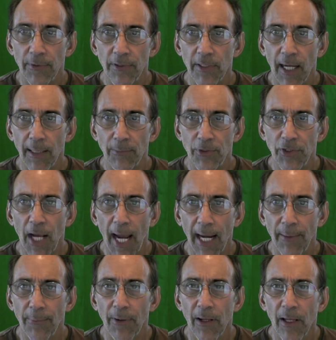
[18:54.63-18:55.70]
type
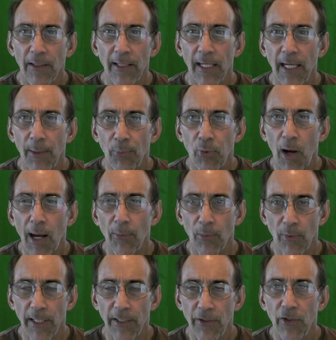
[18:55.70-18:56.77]
shape, then they
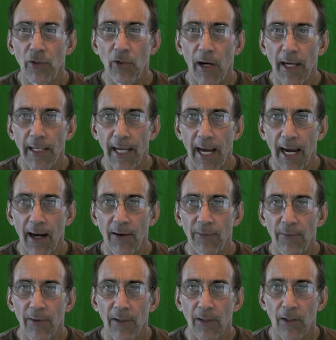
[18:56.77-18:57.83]
probably do not have
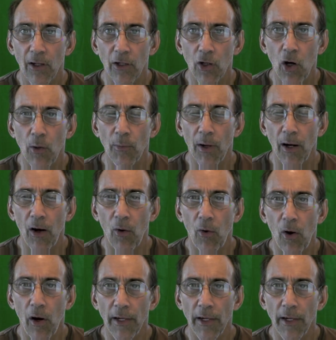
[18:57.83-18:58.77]
glaucoma.